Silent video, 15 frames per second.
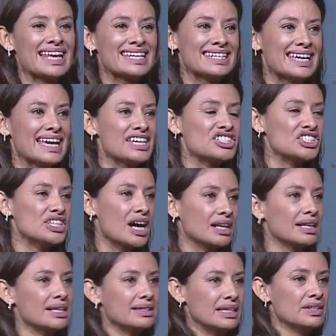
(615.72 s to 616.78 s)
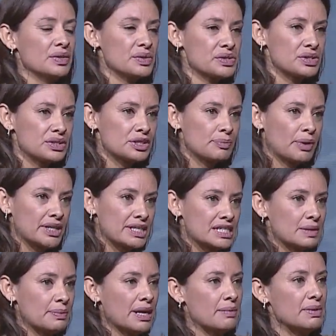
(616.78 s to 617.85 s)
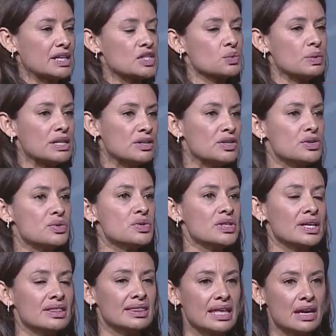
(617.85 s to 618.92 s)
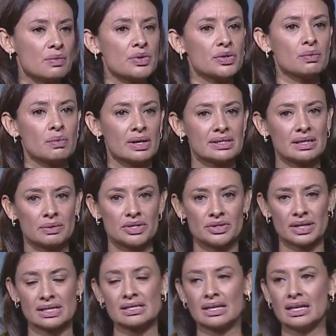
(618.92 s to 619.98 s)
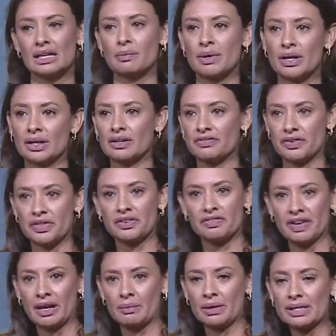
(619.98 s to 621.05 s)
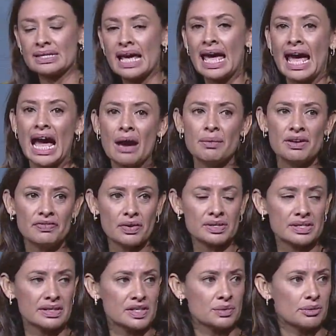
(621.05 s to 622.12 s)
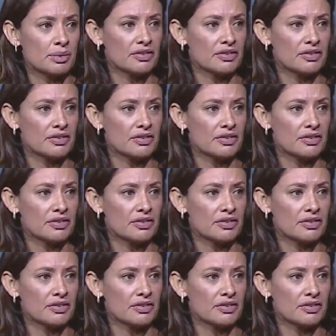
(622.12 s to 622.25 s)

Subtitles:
engage young Latinos to participate because we knew that they were the ones that were translating America for their families. How many folks in this room are